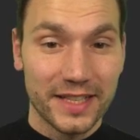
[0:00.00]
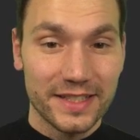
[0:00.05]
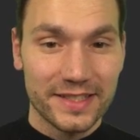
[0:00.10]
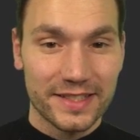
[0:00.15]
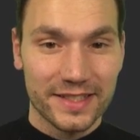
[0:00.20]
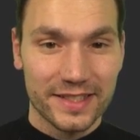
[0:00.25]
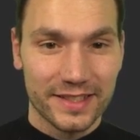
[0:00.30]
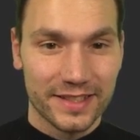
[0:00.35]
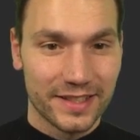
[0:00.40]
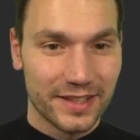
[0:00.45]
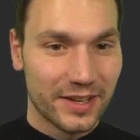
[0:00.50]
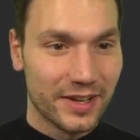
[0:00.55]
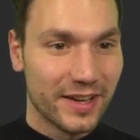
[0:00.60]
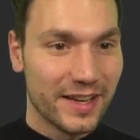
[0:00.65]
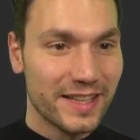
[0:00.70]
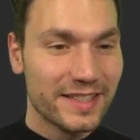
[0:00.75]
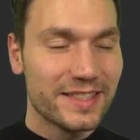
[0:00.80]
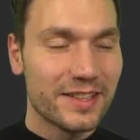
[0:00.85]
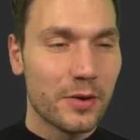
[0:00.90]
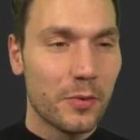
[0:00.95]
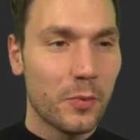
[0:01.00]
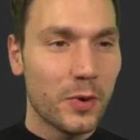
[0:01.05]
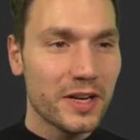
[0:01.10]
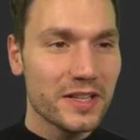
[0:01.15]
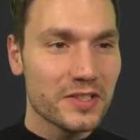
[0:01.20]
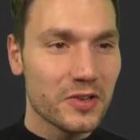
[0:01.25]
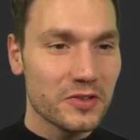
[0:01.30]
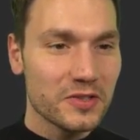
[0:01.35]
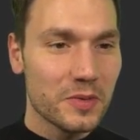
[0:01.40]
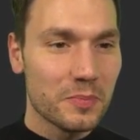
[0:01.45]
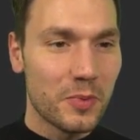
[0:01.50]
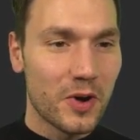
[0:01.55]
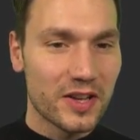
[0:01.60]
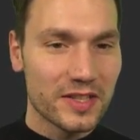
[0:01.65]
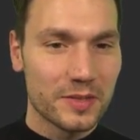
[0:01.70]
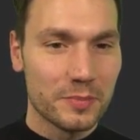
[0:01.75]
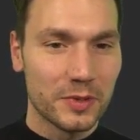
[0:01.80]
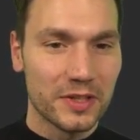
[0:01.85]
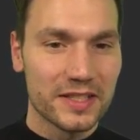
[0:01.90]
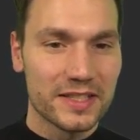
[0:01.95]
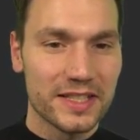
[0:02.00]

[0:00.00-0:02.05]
that's it's what is also possible,